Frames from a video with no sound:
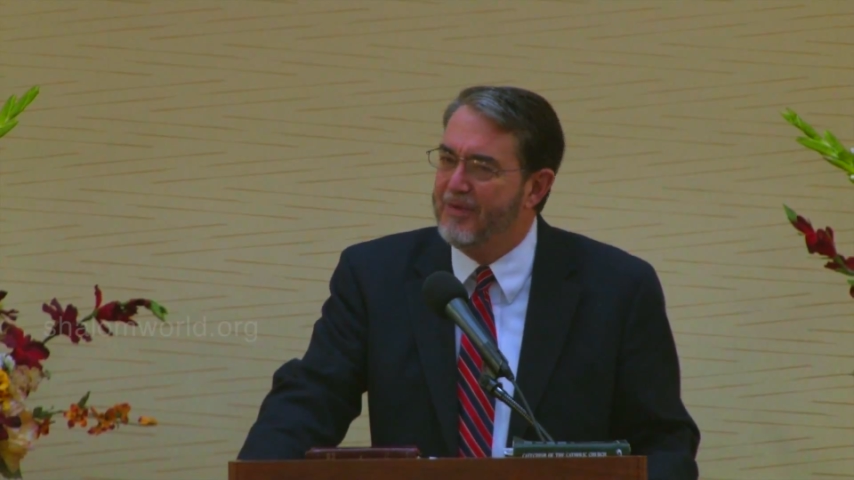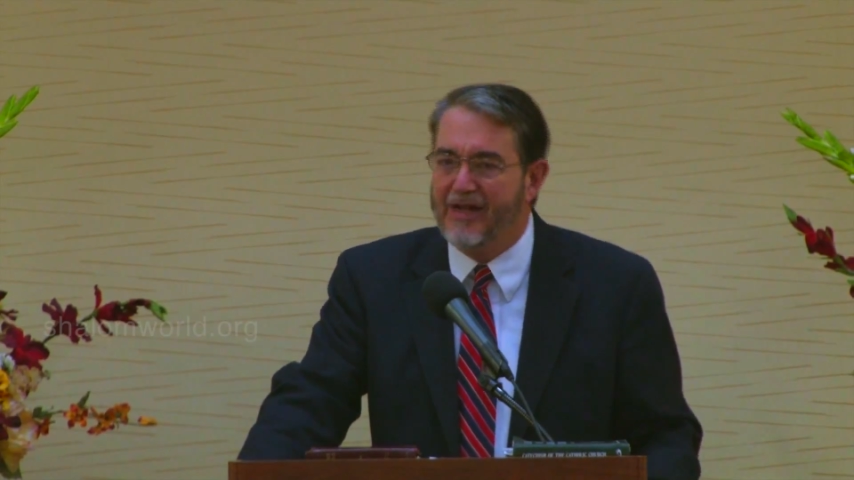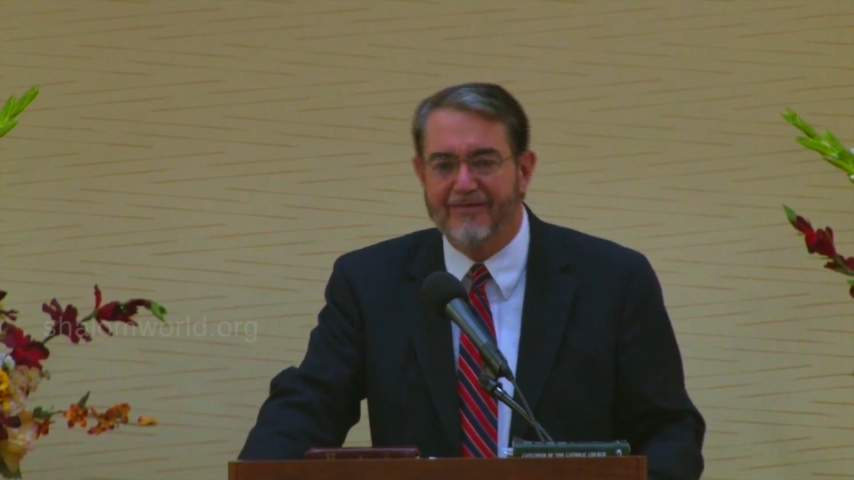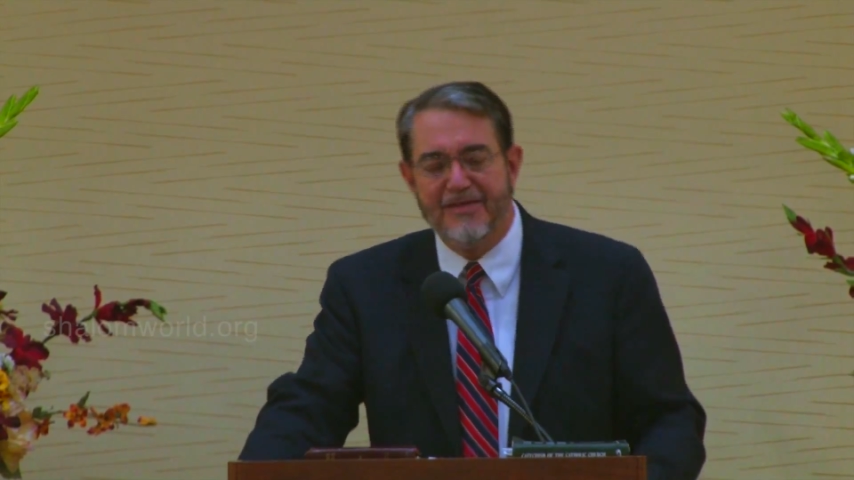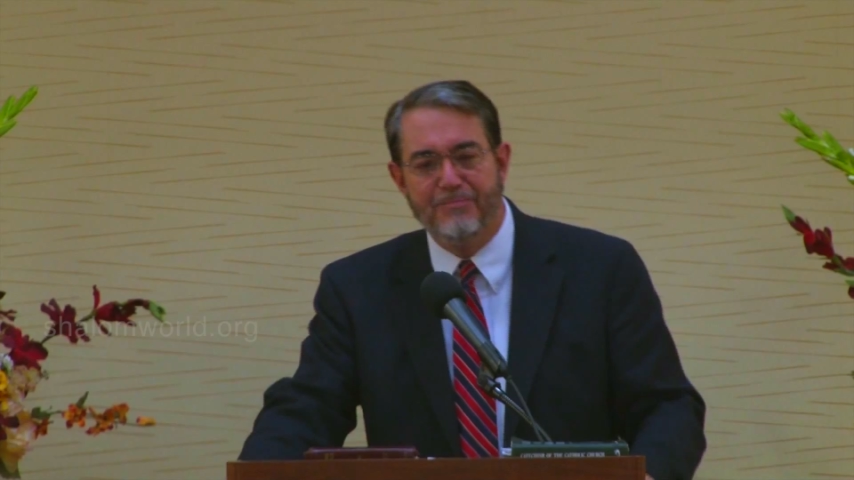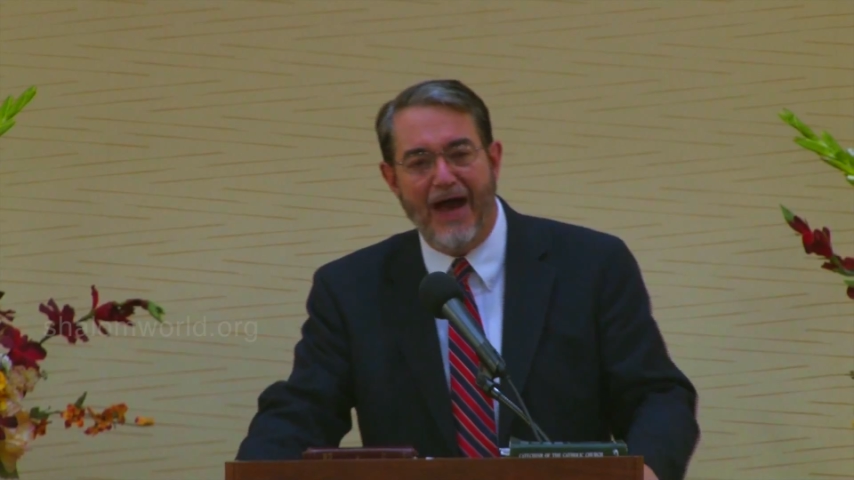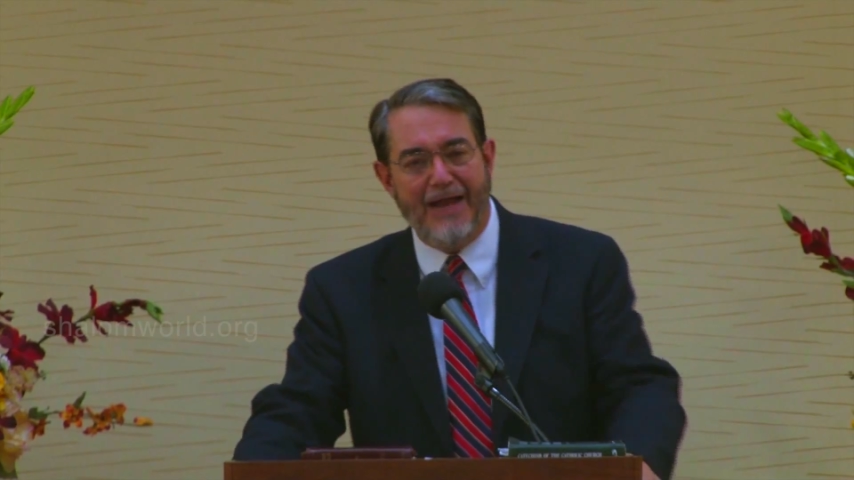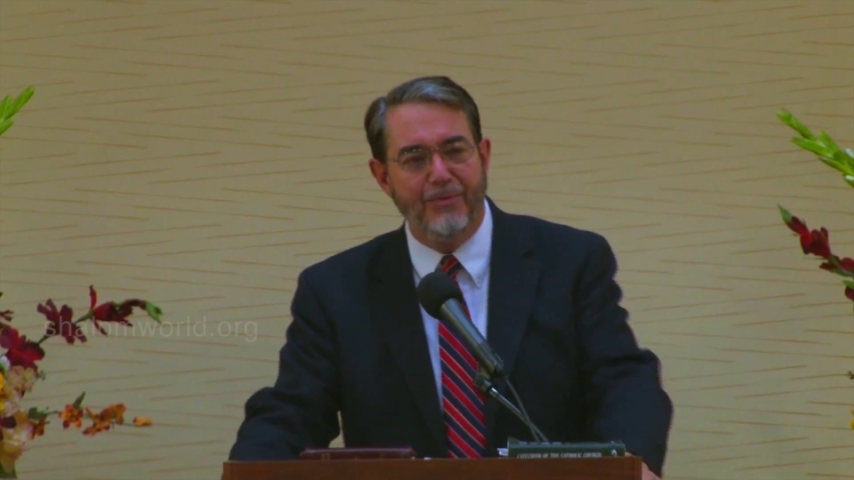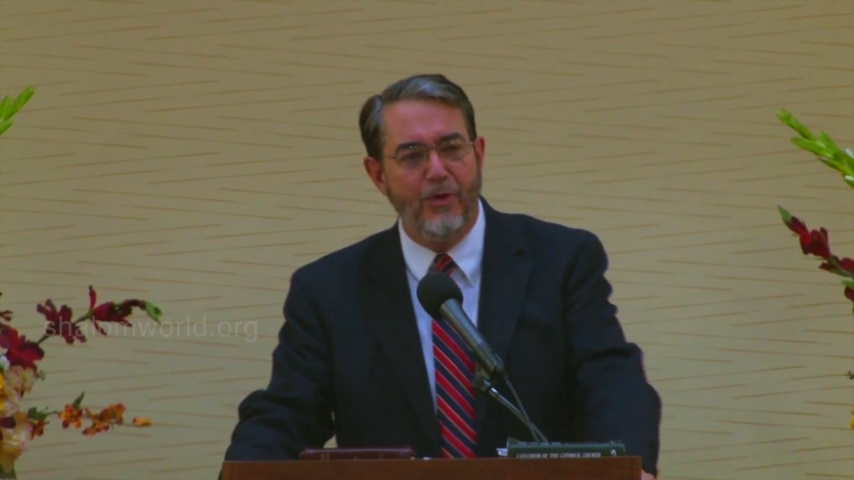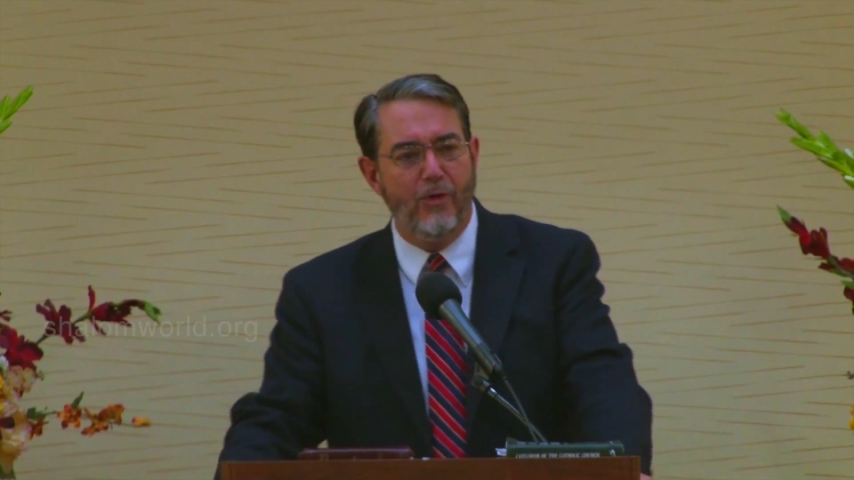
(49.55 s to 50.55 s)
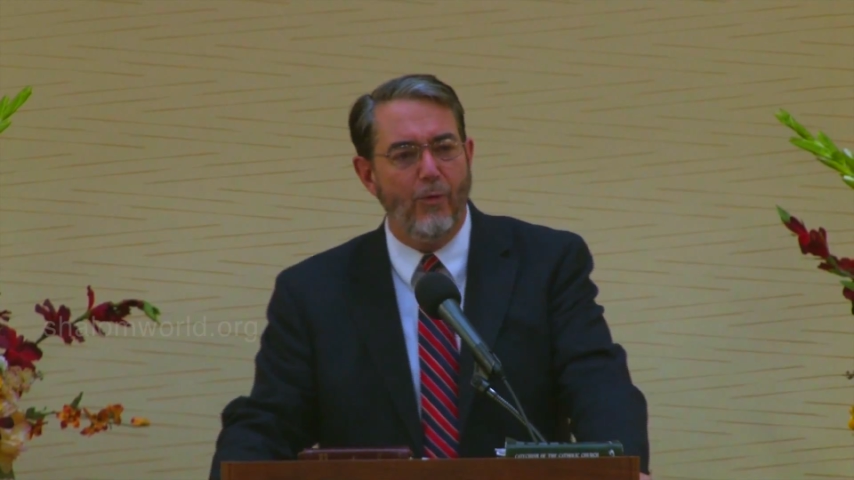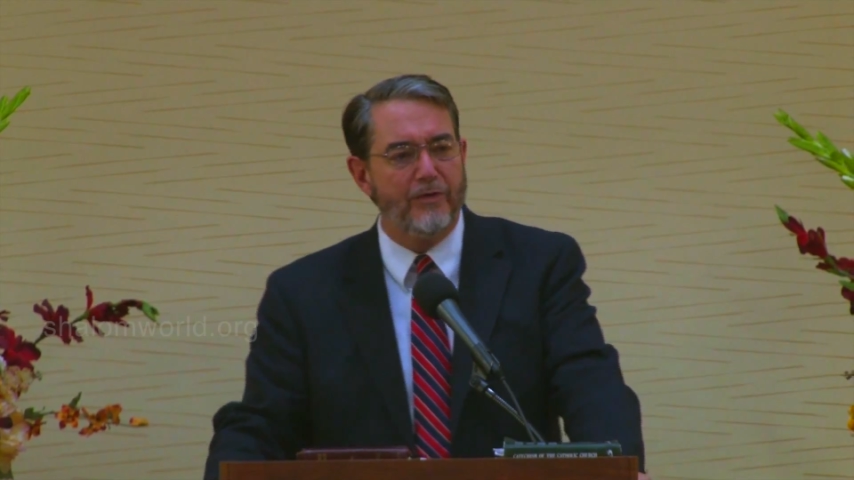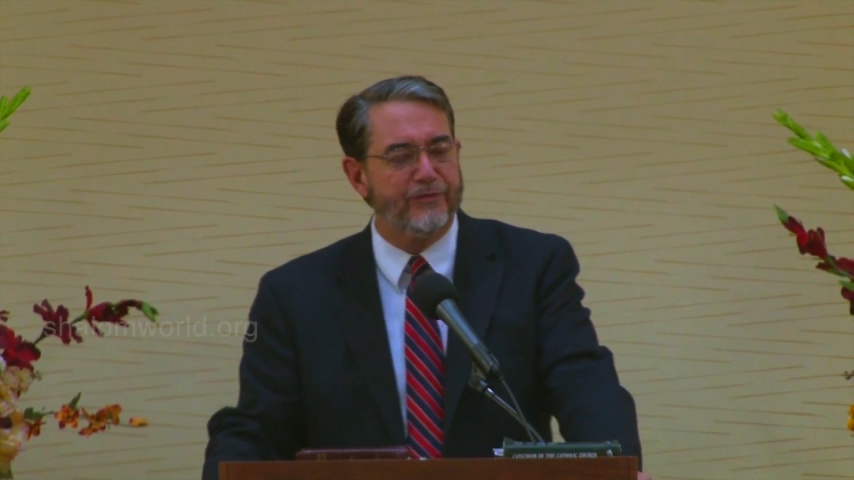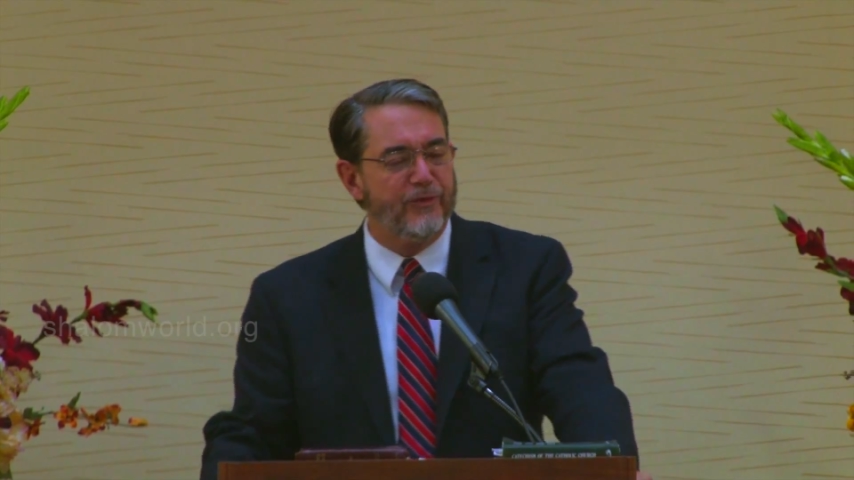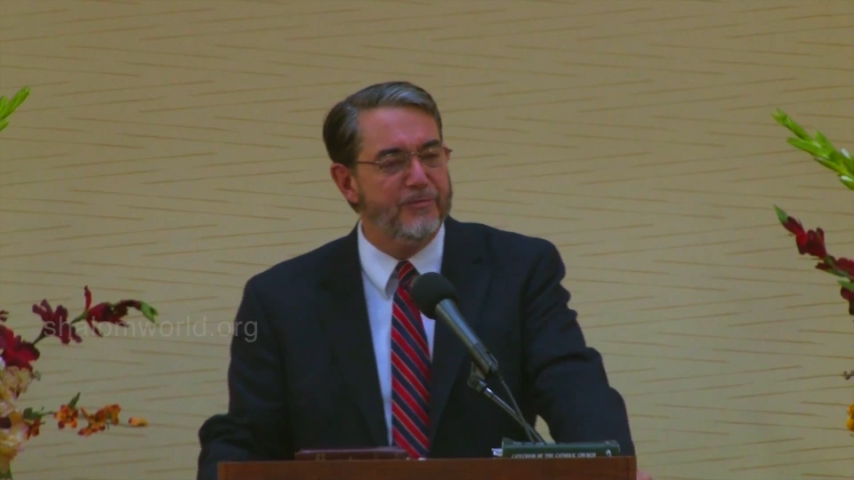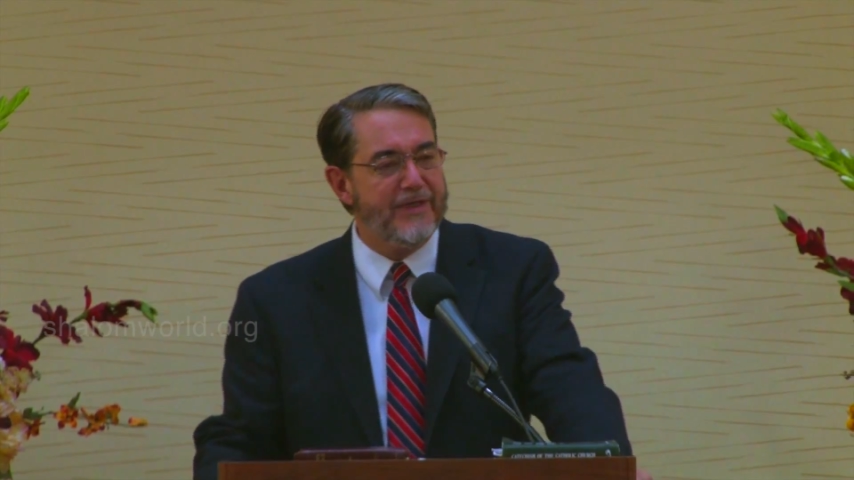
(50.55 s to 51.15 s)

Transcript: Because the Bible was for